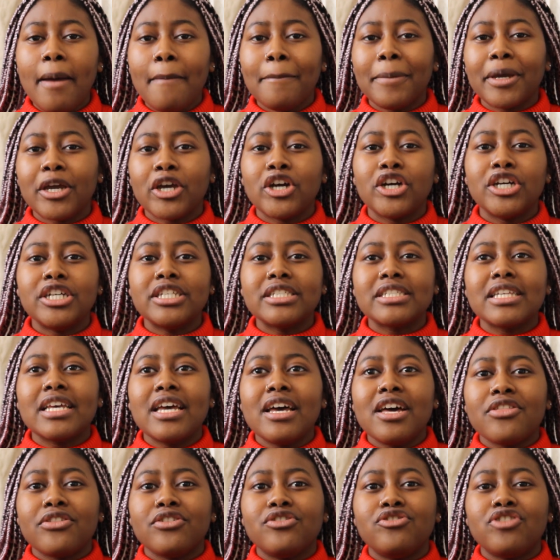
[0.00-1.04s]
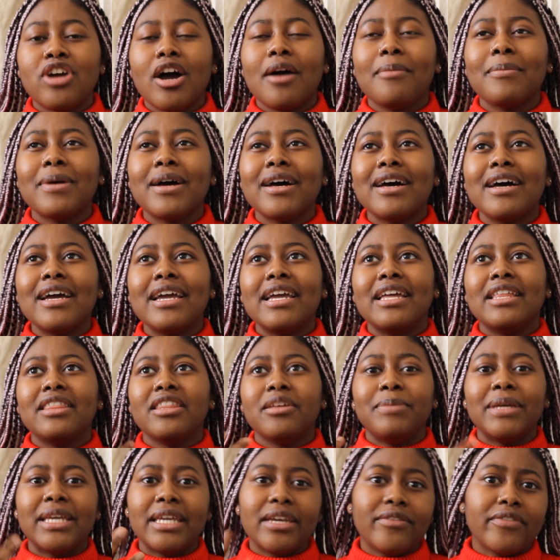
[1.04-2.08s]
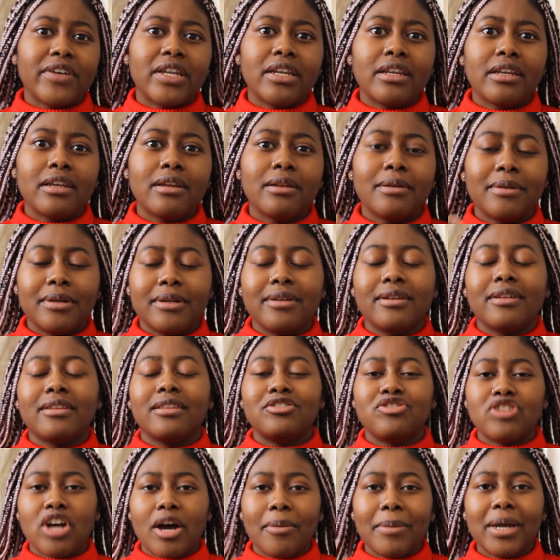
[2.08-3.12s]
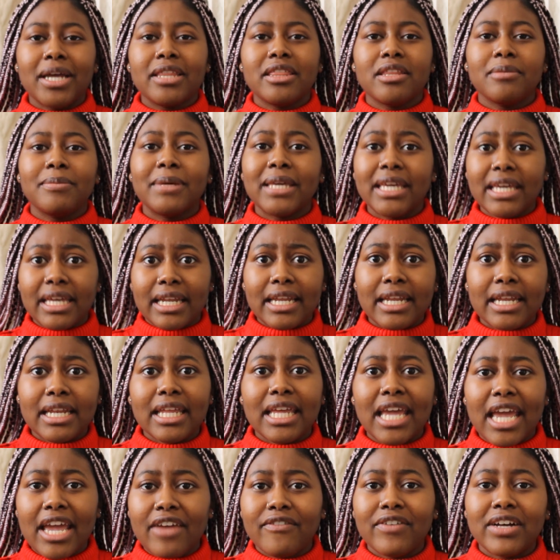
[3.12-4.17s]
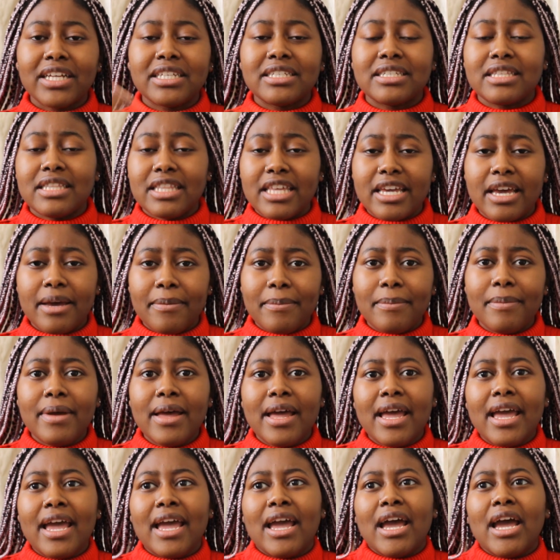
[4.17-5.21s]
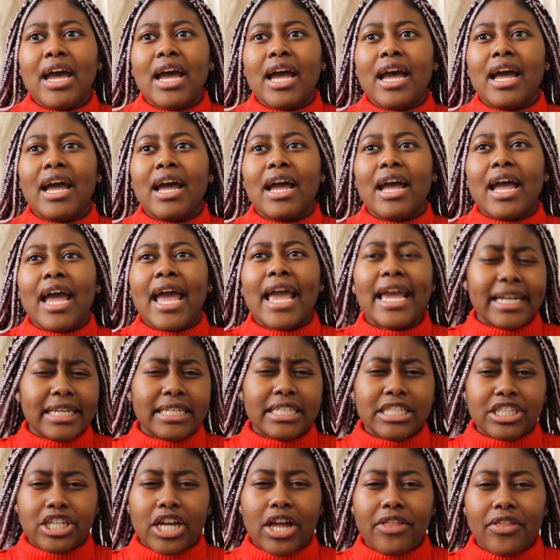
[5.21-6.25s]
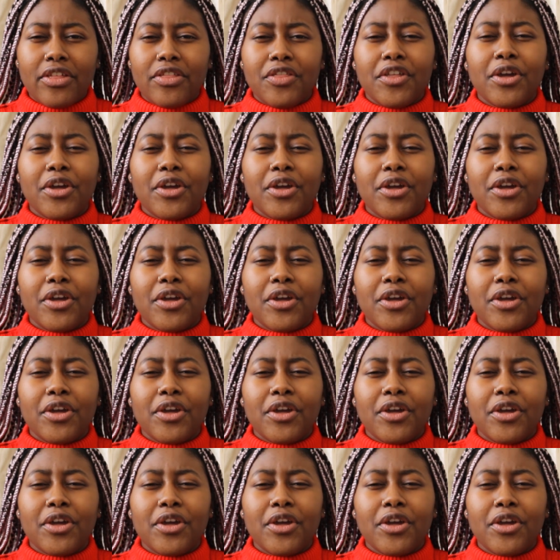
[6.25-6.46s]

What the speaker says: because the drama in the beginning gave us them hating each other.